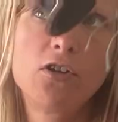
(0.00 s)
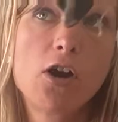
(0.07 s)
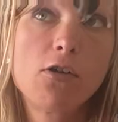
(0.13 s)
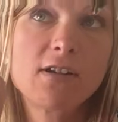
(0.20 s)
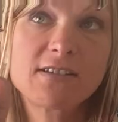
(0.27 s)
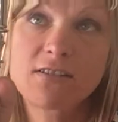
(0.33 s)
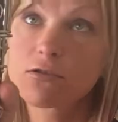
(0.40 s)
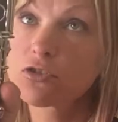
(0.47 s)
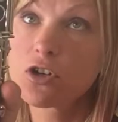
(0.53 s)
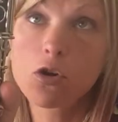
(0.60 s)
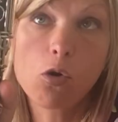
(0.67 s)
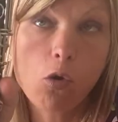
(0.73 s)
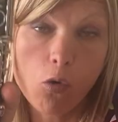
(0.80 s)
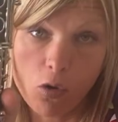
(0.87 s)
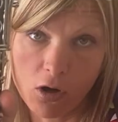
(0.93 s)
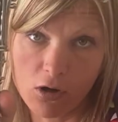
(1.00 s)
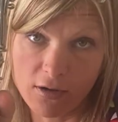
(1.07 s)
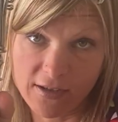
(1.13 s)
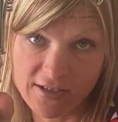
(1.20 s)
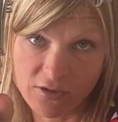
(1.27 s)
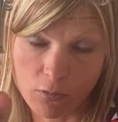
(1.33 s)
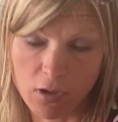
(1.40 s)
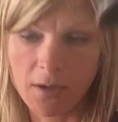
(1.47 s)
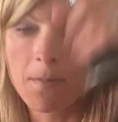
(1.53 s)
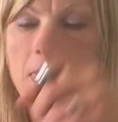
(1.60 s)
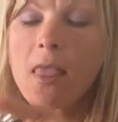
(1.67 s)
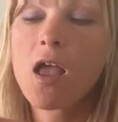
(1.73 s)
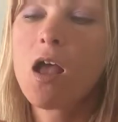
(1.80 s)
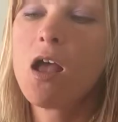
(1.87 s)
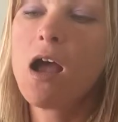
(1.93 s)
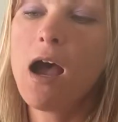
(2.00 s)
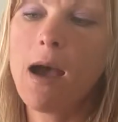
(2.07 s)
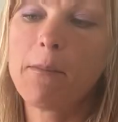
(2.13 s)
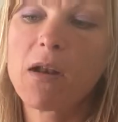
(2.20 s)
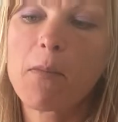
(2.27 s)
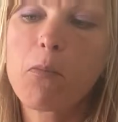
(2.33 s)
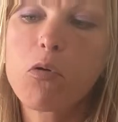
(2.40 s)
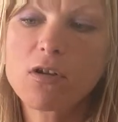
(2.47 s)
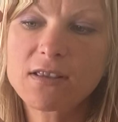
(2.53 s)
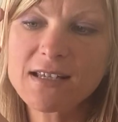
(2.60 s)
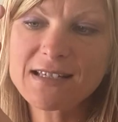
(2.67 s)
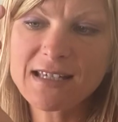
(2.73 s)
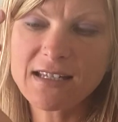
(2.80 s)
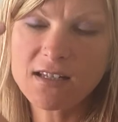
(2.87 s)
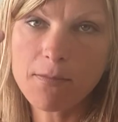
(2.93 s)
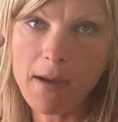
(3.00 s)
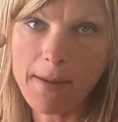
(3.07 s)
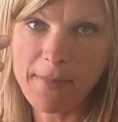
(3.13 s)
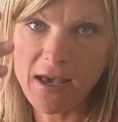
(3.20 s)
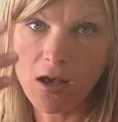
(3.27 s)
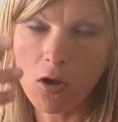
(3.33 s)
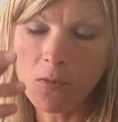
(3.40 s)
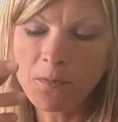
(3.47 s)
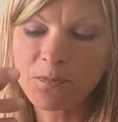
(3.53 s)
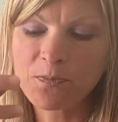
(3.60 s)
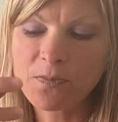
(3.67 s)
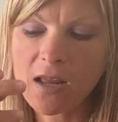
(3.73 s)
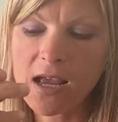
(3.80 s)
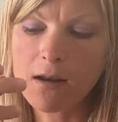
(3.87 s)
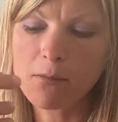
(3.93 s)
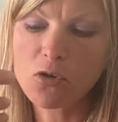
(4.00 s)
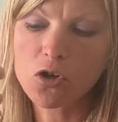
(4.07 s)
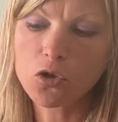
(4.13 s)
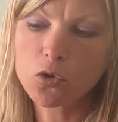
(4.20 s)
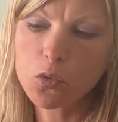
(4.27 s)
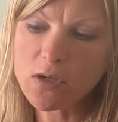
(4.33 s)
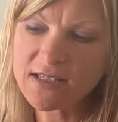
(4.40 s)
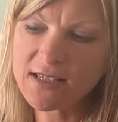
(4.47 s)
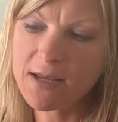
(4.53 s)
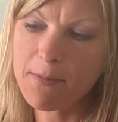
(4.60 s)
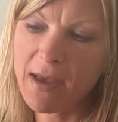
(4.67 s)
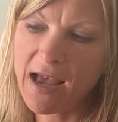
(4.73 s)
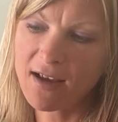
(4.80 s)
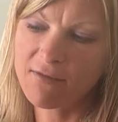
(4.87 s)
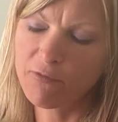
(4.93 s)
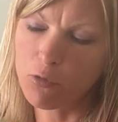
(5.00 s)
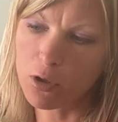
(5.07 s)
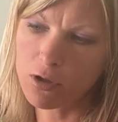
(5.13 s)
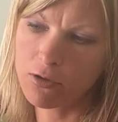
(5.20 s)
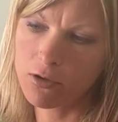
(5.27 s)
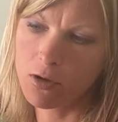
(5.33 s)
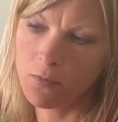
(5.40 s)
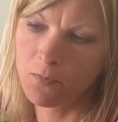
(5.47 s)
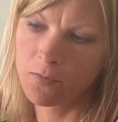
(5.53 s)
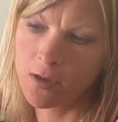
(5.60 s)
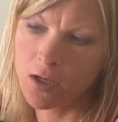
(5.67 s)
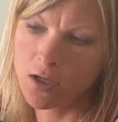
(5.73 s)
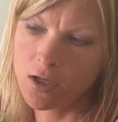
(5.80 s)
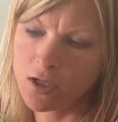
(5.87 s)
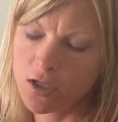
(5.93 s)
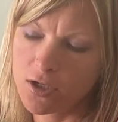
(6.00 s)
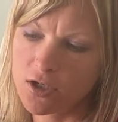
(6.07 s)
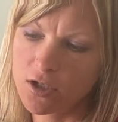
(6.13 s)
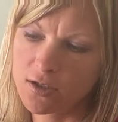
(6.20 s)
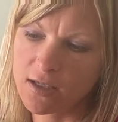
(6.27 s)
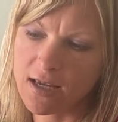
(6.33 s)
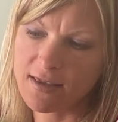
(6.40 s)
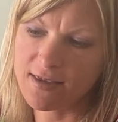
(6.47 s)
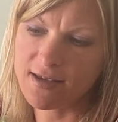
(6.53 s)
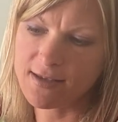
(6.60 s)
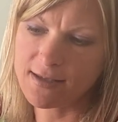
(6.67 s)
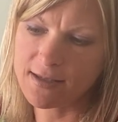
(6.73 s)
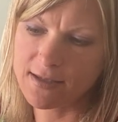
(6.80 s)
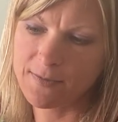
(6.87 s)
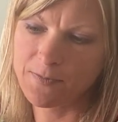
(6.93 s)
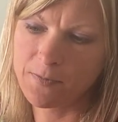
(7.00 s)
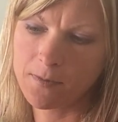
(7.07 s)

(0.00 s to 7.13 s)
Notice there's no cork on this one. I'm going to put this into my bell and I'm going to twist it back and forth, just like this.